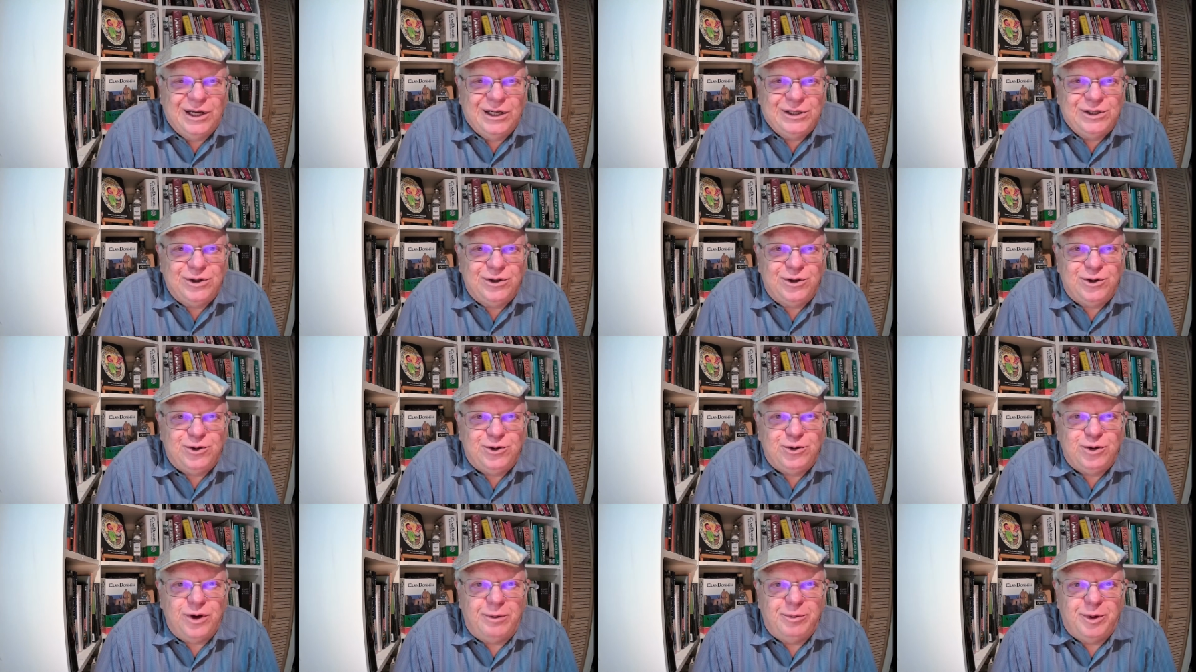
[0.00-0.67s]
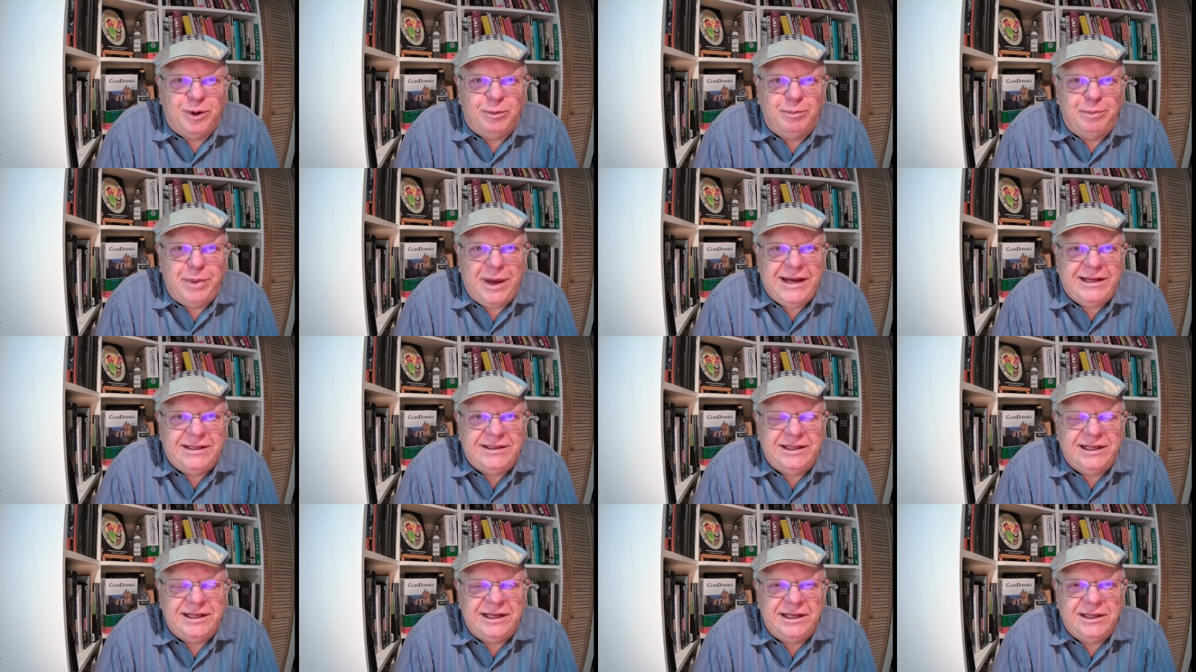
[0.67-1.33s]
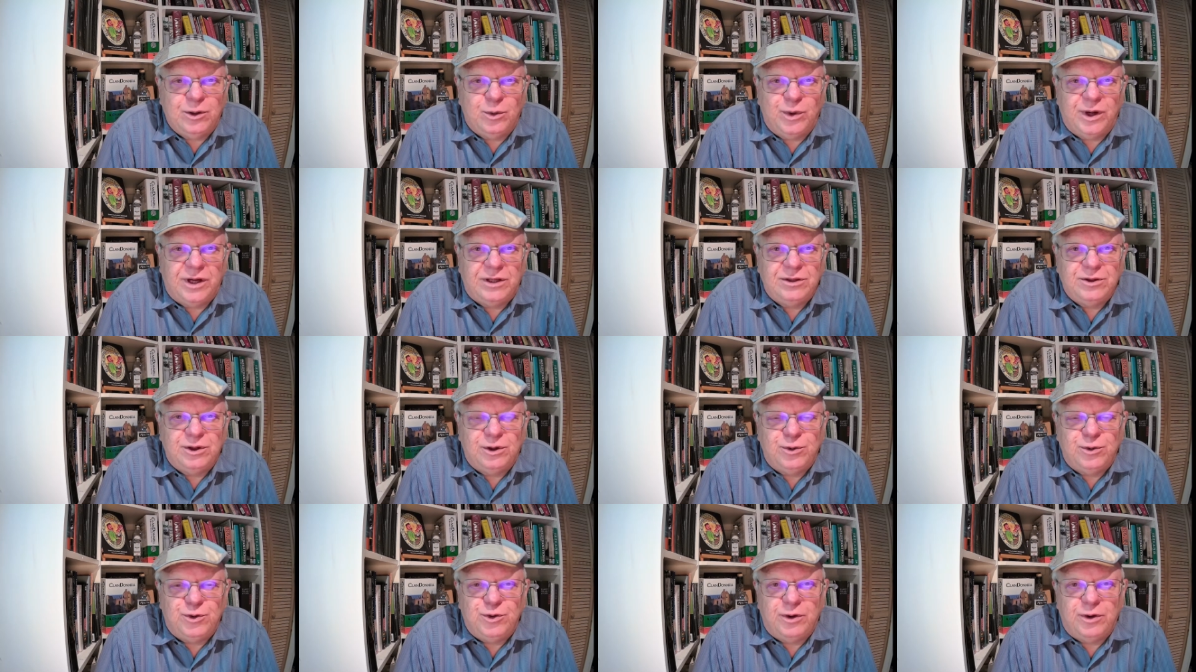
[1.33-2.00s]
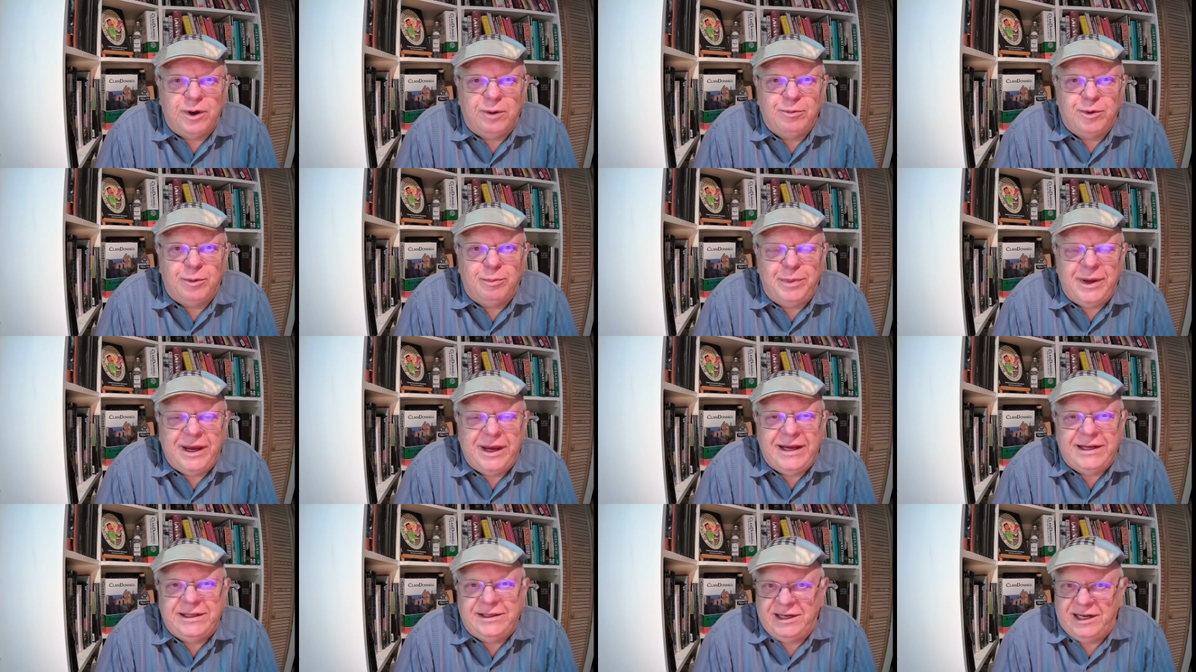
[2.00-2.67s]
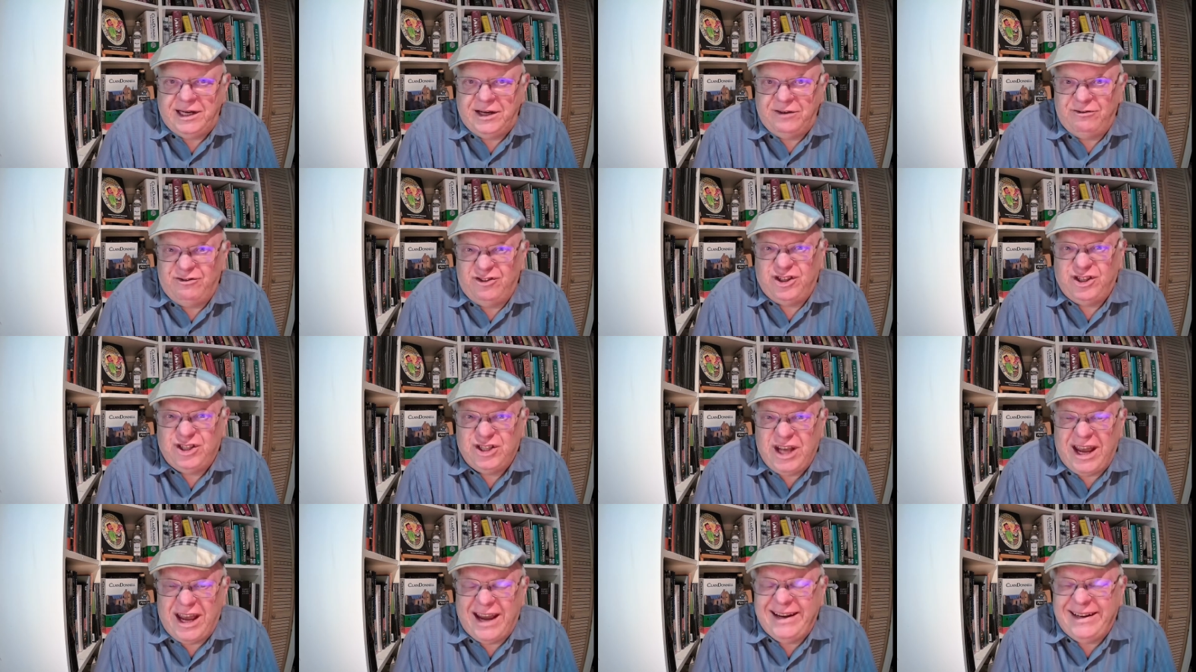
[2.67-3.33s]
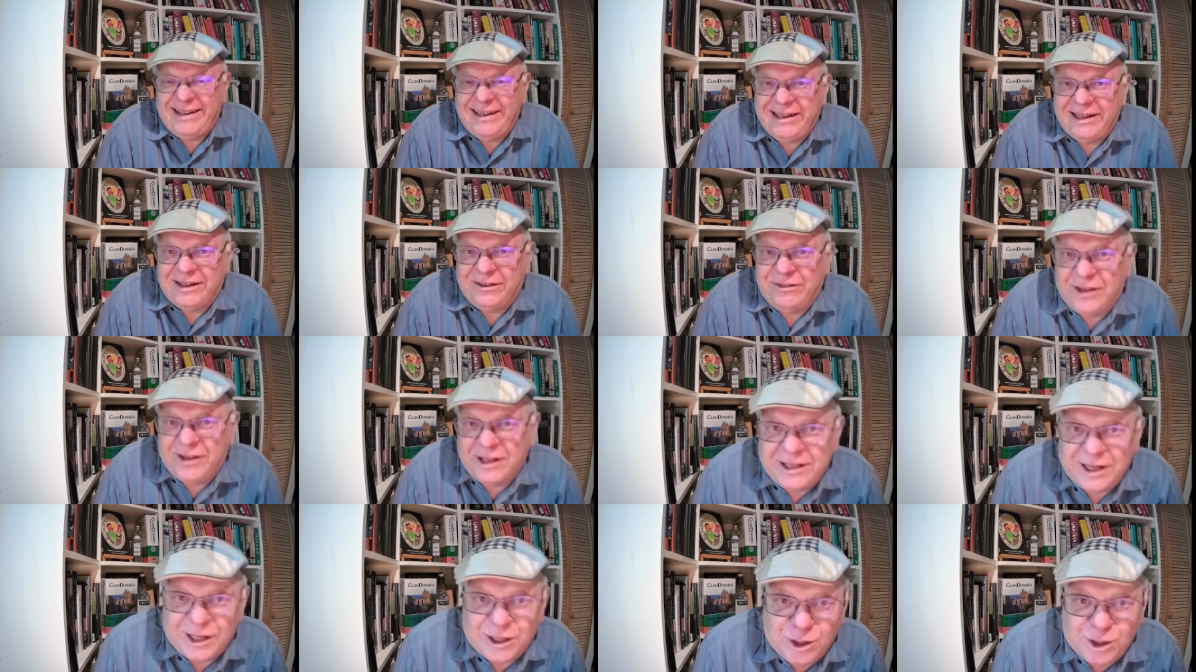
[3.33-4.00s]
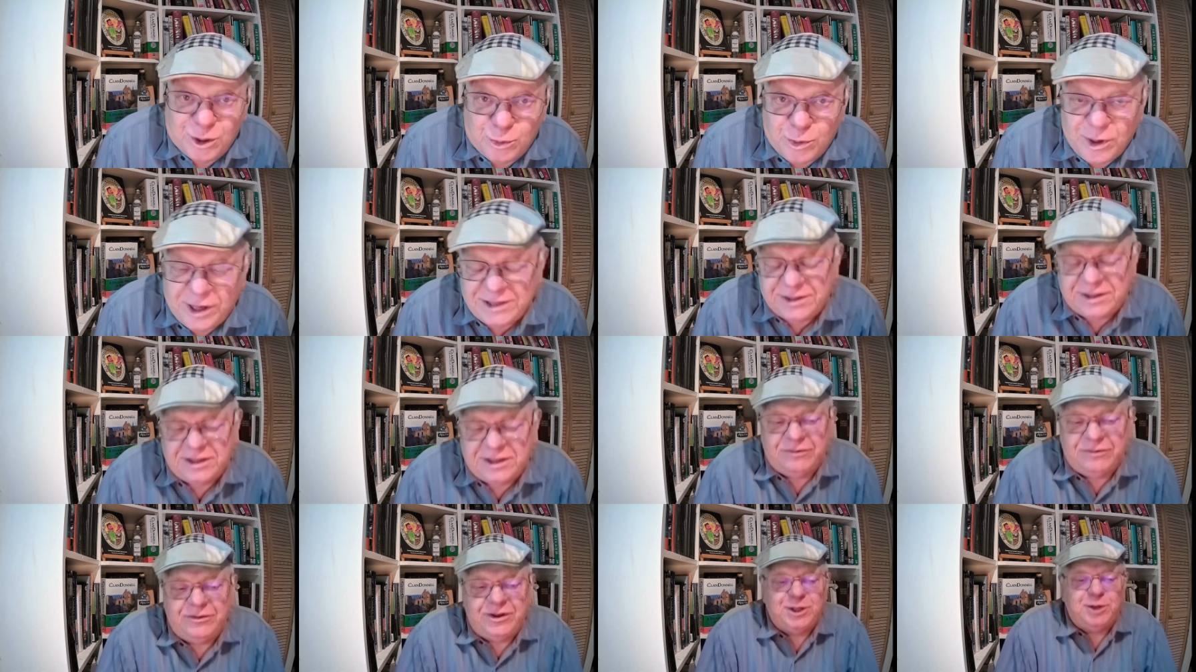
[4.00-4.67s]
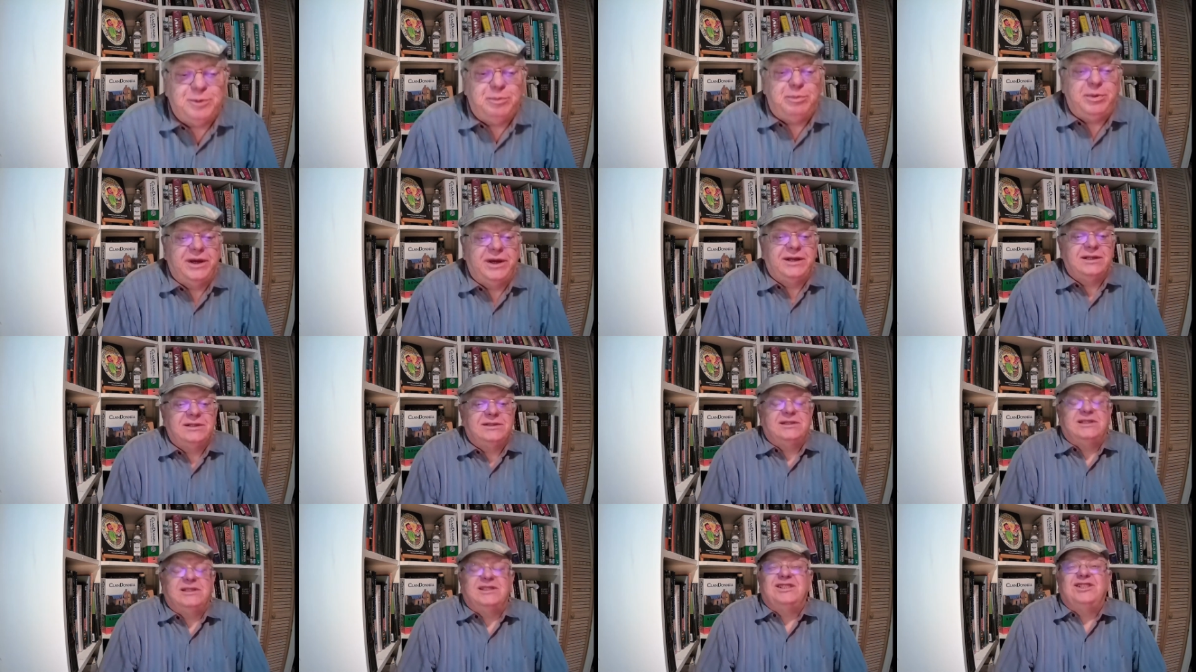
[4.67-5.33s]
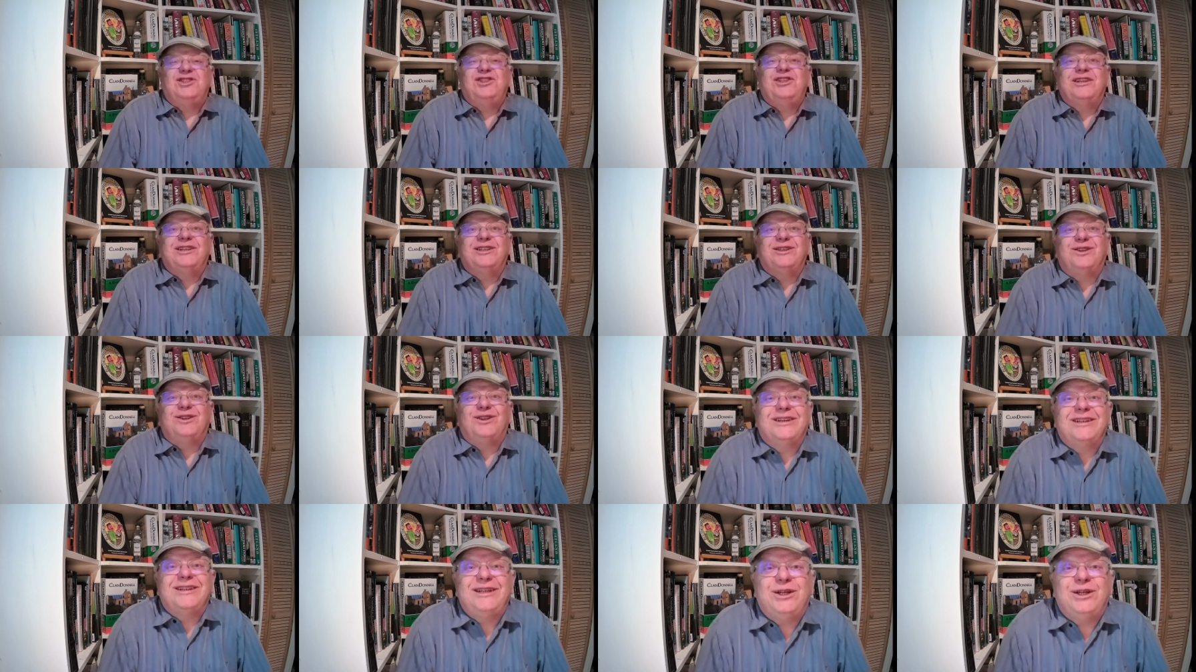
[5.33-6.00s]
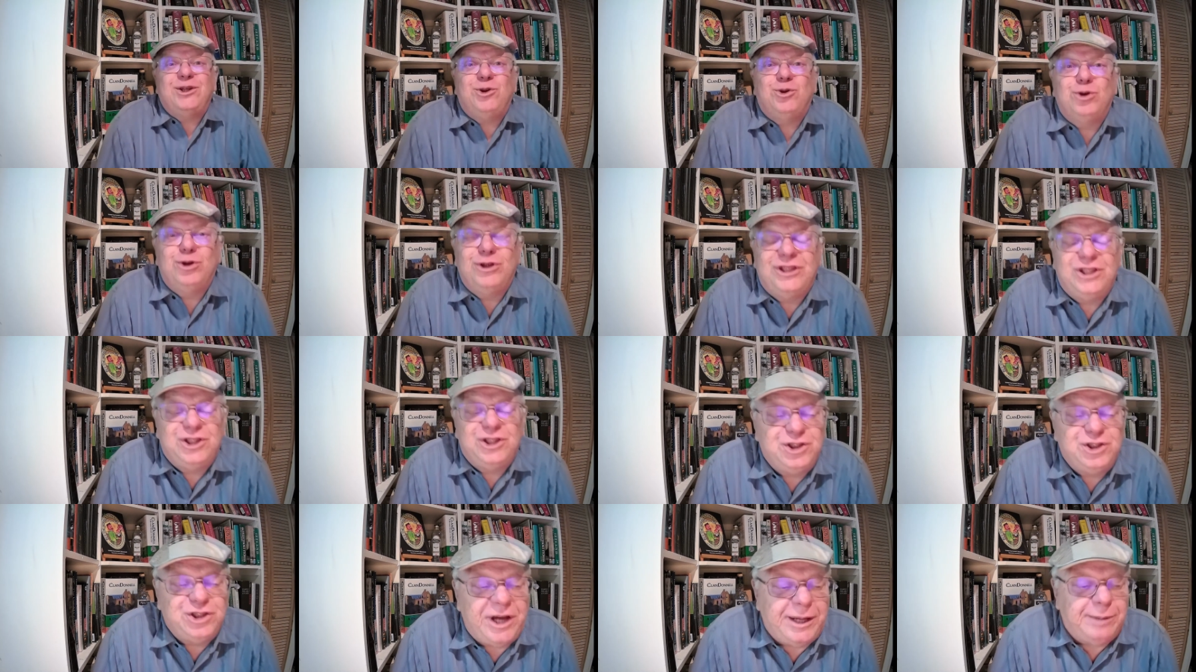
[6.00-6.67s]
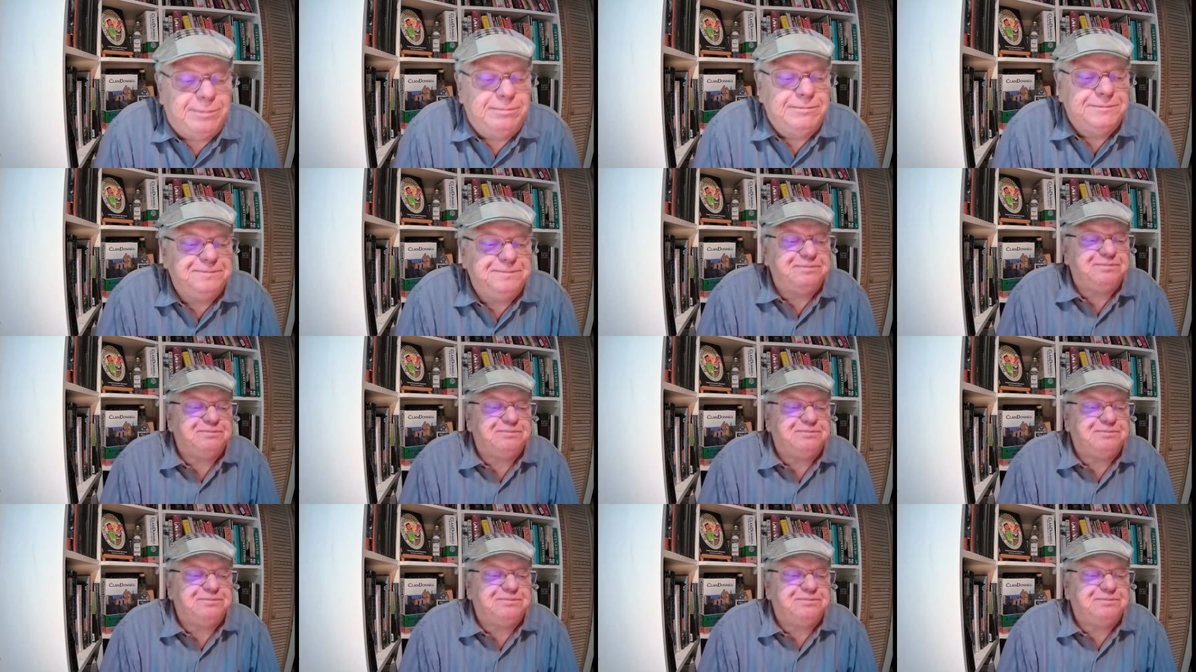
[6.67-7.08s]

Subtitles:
So the Trumbull painting, the well-known Trumbull painting of the signing of the Declaration of Independence, is still in good shape.